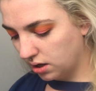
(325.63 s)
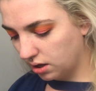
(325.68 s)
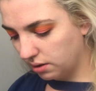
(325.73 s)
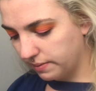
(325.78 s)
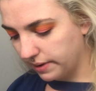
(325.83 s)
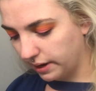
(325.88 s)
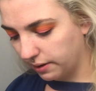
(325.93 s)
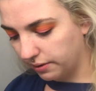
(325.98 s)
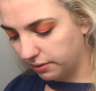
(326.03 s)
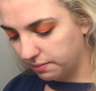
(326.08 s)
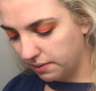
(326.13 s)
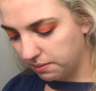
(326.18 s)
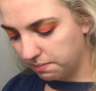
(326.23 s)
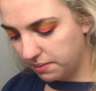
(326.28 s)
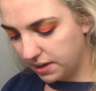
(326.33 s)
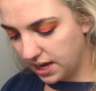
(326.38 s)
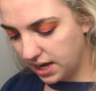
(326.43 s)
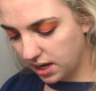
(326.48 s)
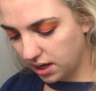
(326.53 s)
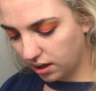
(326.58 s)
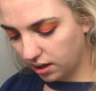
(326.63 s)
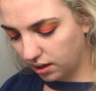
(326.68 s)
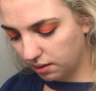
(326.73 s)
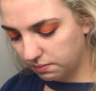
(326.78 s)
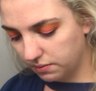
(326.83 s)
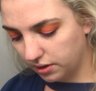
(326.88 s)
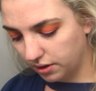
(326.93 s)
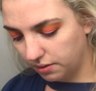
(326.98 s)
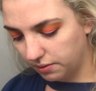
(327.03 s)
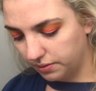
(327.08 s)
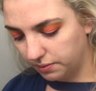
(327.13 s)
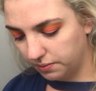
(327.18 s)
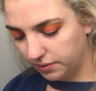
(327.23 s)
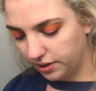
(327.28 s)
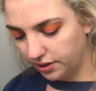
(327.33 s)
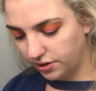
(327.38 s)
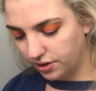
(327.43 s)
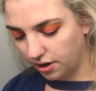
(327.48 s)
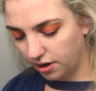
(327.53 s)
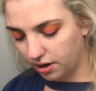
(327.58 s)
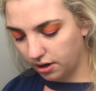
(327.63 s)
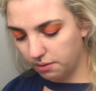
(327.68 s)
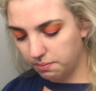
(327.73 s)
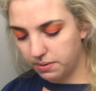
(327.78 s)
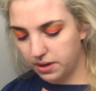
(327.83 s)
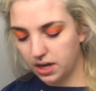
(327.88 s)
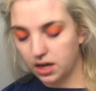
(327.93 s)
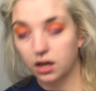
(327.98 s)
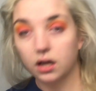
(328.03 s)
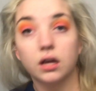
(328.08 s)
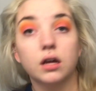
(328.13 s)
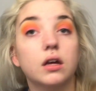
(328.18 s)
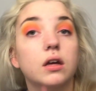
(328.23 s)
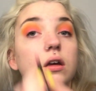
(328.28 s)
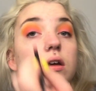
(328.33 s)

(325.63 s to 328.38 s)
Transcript: Go back with my pink. I'm gonna go in with a darker pink.